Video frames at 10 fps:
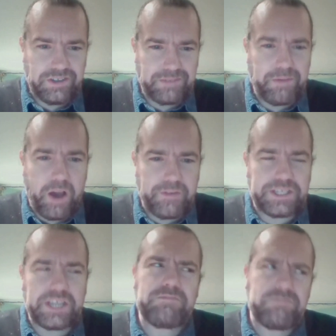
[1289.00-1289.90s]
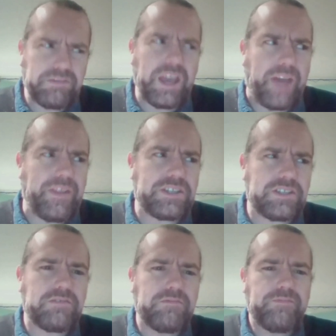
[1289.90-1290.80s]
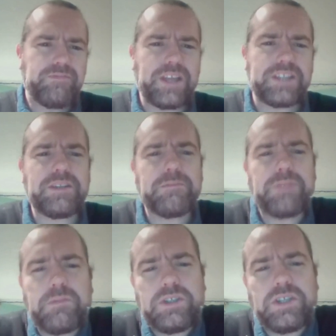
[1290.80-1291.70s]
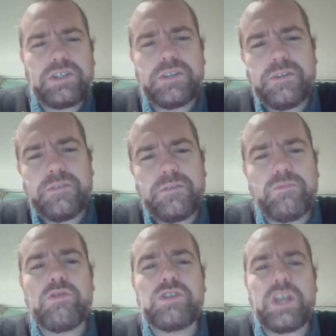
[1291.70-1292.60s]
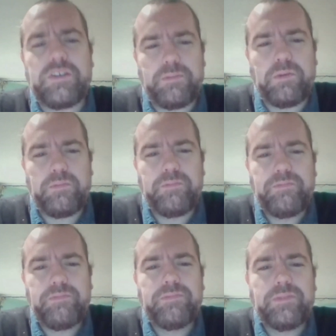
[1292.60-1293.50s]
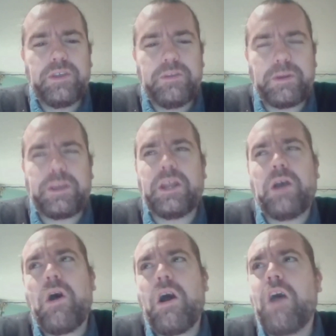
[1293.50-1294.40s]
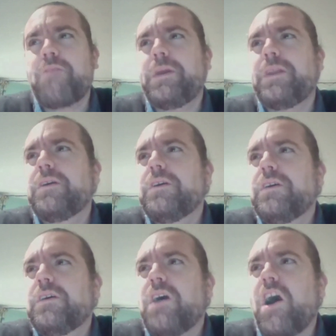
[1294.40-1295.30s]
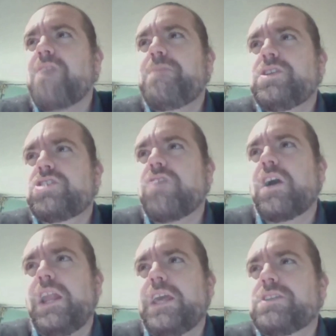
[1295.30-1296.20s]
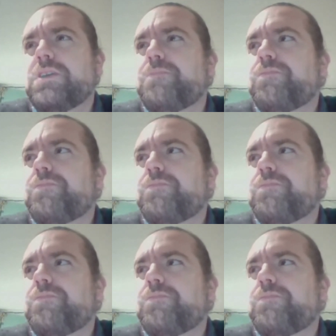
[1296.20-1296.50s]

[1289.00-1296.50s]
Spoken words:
part of a team, yeah, that's something which is more achievable. But you know, I've been struggling to